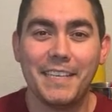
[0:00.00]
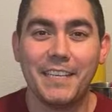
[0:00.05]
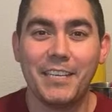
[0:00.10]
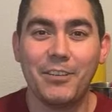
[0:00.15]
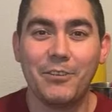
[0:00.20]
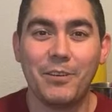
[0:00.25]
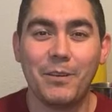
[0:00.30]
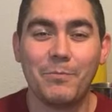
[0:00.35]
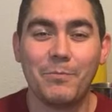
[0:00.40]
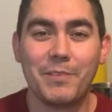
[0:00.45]
You
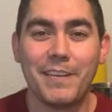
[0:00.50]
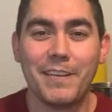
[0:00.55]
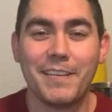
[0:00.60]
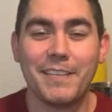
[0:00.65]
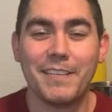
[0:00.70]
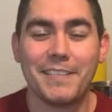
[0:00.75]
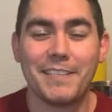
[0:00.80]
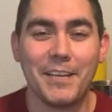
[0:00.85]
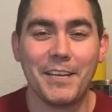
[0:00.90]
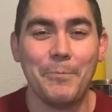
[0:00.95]
know what I'm
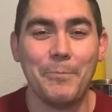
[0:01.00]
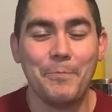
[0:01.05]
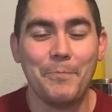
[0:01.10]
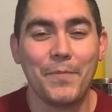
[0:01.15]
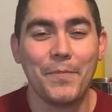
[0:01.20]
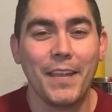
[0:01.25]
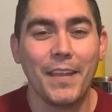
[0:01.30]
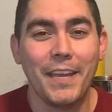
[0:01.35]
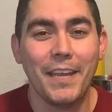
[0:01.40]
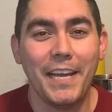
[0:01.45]
saying? So
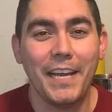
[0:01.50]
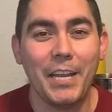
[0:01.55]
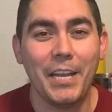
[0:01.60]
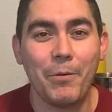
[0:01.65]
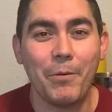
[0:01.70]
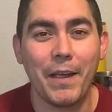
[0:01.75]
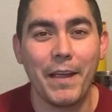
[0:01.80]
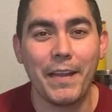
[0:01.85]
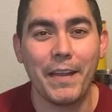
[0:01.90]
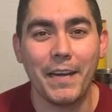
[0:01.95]

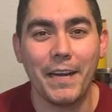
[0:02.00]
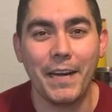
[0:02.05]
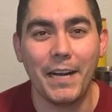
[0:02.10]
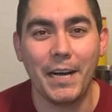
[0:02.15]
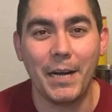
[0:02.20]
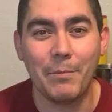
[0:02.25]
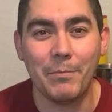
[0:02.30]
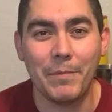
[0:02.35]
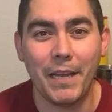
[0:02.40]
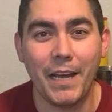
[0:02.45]
anyway,
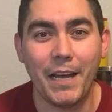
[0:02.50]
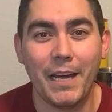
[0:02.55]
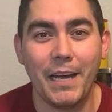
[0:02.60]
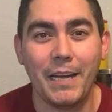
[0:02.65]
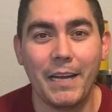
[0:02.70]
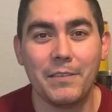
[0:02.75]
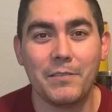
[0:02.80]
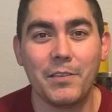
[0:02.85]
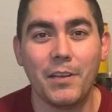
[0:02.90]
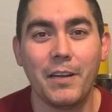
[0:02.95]

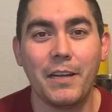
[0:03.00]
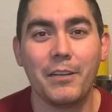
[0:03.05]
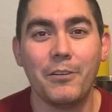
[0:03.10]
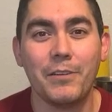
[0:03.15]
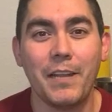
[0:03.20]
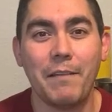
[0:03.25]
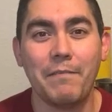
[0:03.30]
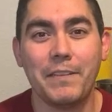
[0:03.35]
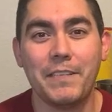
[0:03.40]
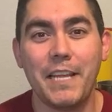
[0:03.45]
I'm sorry I don't
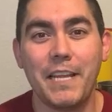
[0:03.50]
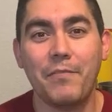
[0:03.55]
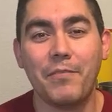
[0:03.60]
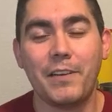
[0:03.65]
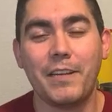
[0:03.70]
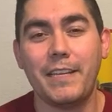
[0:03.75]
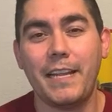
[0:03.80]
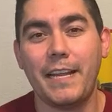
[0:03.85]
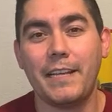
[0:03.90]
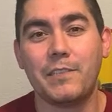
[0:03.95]
have a
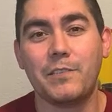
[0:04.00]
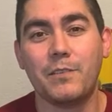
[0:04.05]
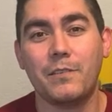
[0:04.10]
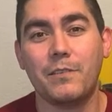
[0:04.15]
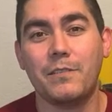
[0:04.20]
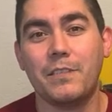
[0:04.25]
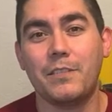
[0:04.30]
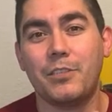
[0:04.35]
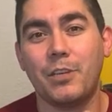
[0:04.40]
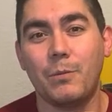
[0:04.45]
definite answer
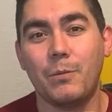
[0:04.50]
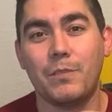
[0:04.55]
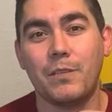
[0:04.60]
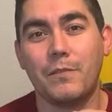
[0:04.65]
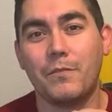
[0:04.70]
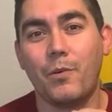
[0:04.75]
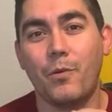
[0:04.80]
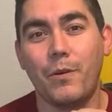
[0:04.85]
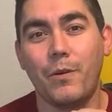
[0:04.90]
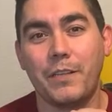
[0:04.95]
in terms of
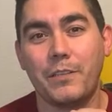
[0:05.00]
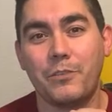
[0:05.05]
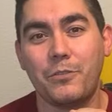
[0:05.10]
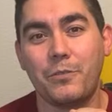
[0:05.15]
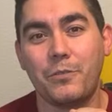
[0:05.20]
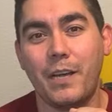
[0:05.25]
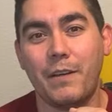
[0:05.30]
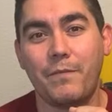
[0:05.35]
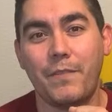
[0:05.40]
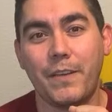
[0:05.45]
going to
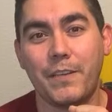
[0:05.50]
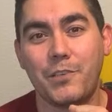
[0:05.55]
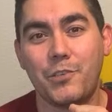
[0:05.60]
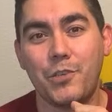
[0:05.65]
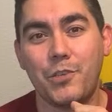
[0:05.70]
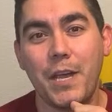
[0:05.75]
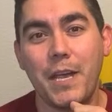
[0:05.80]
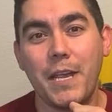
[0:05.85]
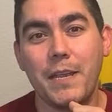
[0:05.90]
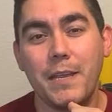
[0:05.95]

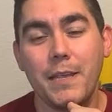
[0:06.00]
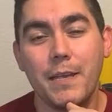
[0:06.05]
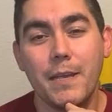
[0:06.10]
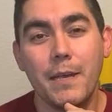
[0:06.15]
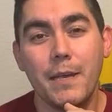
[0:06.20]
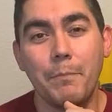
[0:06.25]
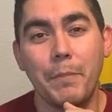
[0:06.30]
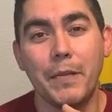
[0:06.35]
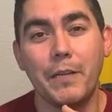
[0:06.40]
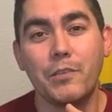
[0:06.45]
FSJ,
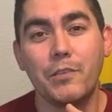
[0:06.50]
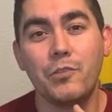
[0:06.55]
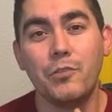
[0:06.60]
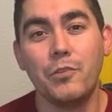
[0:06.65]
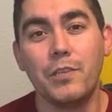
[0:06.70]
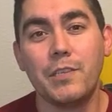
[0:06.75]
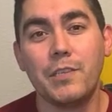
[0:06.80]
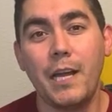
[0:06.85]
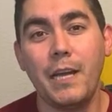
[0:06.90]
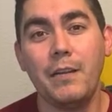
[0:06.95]
but as
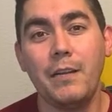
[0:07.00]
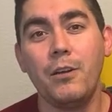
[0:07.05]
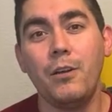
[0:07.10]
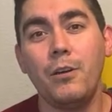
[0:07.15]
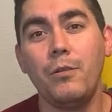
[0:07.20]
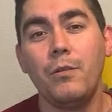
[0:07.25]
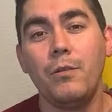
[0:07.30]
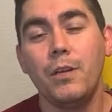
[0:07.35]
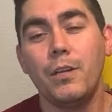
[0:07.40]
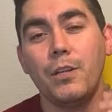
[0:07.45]
soon as I
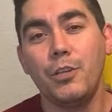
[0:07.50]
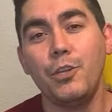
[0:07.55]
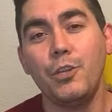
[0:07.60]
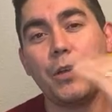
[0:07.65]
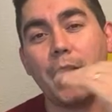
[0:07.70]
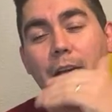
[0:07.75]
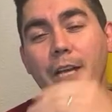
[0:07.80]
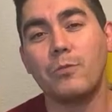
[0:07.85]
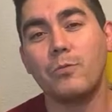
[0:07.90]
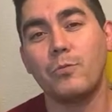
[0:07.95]
know, you
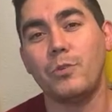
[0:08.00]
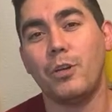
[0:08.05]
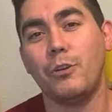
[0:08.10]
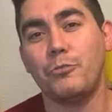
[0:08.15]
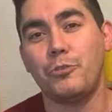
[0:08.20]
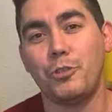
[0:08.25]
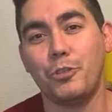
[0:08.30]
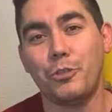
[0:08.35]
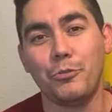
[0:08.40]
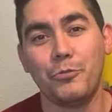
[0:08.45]
guys will know
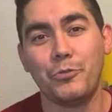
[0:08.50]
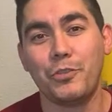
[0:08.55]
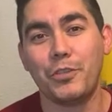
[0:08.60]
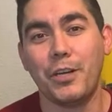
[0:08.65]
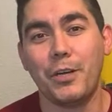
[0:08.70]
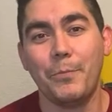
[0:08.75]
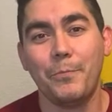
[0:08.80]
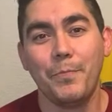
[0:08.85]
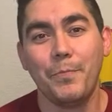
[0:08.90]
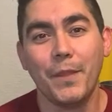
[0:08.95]
too.
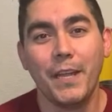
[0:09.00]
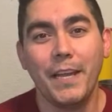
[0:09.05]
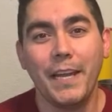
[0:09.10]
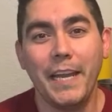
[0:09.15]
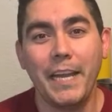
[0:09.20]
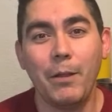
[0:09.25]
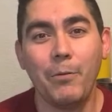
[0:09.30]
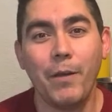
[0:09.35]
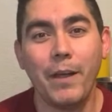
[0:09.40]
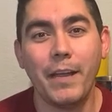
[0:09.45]
So
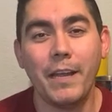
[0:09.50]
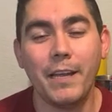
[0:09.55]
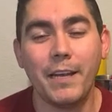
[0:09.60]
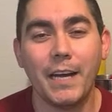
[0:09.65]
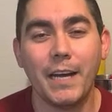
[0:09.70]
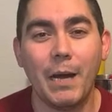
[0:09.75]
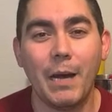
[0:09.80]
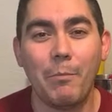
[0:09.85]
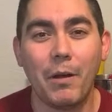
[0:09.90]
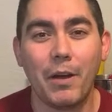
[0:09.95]
anyway,
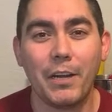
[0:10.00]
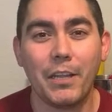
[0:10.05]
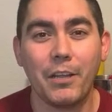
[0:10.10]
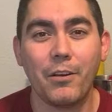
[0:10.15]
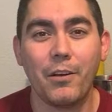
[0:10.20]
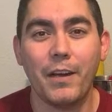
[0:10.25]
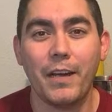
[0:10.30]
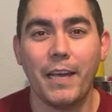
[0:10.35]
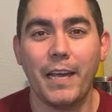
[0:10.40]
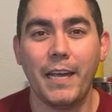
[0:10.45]
I'm going to go
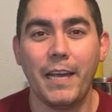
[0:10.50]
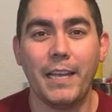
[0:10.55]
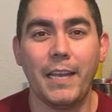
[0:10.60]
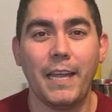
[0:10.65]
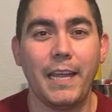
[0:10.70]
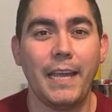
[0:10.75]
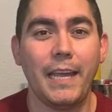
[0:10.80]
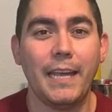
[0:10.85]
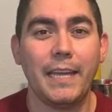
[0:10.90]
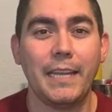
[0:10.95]
ahead
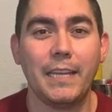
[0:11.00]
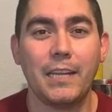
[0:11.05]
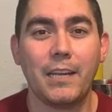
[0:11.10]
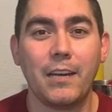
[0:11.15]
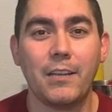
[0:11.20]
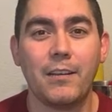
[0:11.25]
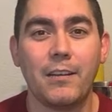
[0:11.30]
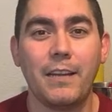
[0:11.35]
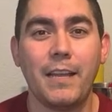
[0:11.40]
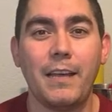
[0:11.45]
and
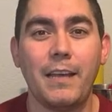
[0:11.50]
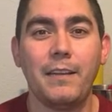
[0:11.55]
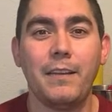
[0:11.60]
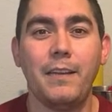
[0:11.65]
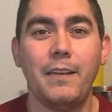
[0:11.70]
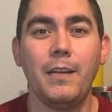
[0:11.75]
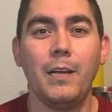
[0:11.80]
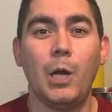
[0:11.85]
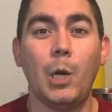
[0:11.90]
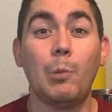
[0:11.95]
cut on out of
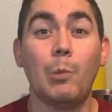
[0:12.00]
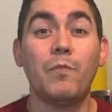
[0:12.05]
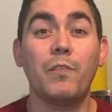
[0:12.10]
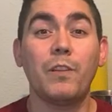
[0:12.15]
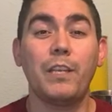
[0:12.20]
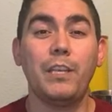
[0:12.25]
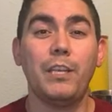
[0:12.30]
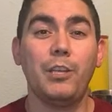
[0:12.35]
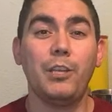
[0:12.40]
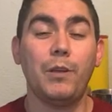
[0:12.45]
here. Hopefully
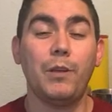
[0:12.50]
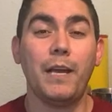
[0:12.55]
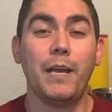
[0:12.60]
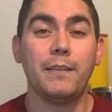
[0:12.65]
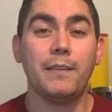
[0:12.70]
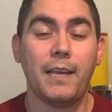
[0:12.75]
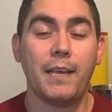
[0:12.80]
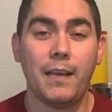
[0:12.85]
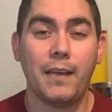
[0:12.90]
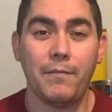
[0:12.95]
you
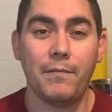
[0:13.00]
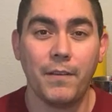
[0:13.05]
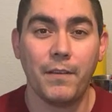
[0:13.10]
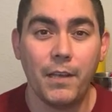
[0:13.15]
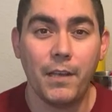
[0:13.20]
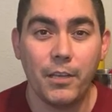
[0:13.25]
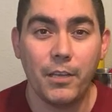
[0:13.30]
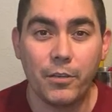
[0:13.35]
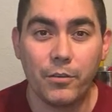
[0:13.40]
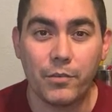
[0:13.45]
guys have
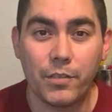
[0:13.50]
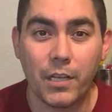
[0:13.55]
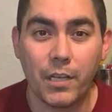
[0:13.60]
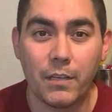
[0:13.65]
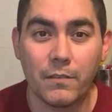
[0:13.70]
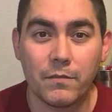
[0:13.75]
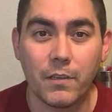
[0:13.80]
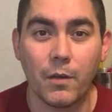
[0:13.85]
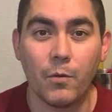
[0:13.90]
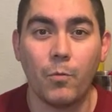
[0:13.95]

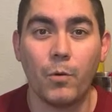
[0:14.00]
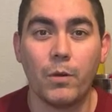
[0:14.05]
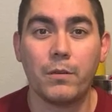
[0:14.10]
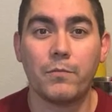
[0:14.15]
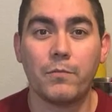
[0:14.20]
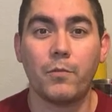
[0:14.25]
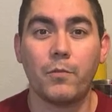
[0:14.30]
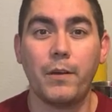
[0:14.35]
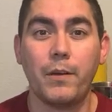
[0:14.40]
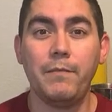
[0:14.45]
yourselves a
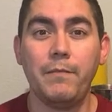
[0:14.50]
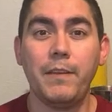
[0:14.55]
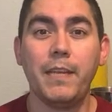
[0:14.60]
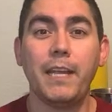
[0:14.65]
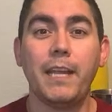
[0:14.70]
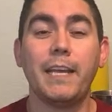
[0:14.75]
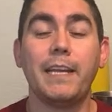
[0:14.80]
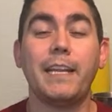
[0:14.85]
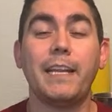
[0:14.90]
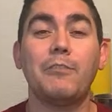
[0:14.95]
wonderful
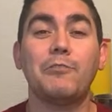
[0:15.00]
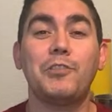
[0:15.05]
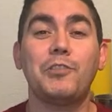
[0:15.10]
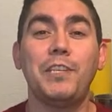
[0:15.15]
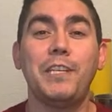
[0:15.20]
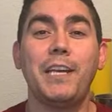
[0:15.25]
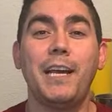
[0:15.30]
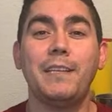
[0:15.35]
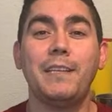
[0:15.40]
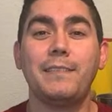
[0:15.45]
evening, and I'll see
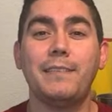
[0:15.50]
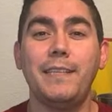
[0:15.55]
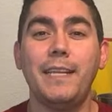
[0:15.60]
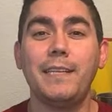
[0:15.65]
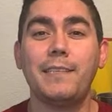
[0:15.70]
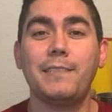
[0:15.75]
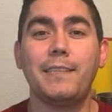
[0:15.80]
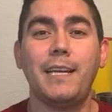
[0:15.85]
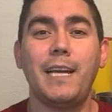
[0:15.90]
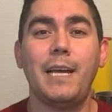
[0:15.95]
you guys
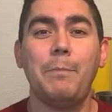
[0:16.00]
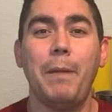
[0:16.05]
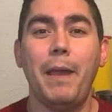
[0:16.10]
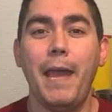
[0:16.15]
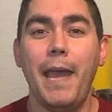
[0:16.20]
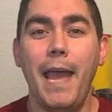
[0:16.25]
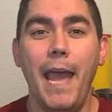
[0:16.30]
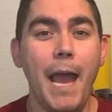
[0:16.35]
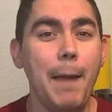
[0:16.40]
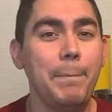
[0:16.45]
next time.
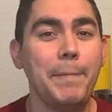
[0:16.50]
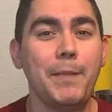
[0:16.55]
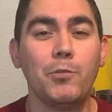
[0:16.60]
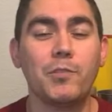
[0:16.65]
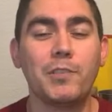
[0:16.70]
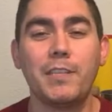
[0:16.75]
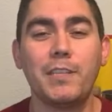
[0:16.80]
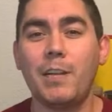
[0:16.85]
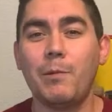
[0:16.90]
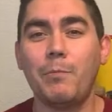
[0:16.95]
Happy
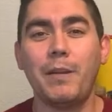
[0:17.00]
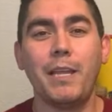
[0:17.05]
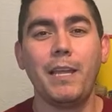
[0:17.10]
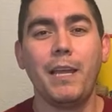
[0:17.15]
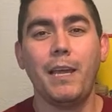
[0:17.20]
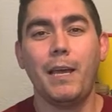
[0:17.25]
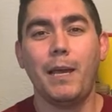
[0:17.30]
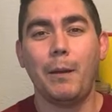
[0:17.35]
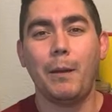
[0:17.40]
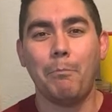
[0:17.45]
Tuesday,
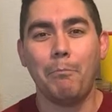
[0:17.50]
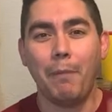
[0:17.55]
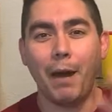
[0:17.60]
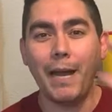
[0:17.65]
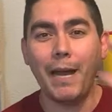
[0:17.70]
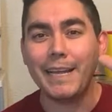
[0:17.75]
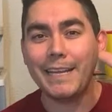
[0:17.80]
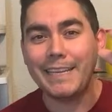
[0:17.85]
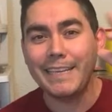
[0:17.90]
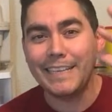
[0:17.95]
everybody.
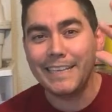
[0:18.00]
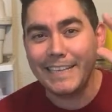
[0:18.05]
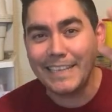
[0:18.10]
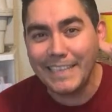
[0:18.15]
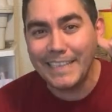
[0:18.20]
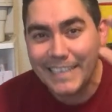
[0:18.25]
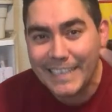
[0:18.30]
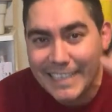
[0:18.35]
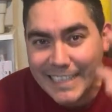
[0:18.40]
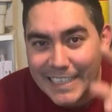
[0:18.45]
Bye.
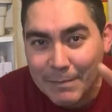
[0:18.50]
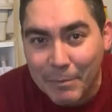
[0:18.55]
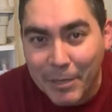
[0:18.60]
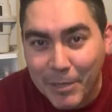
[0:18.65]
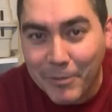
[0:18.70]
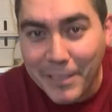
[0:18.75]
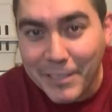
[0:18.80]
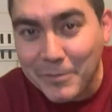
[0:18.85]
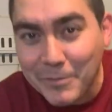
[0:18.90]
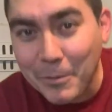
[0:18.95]
Let me
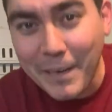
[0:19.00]
go this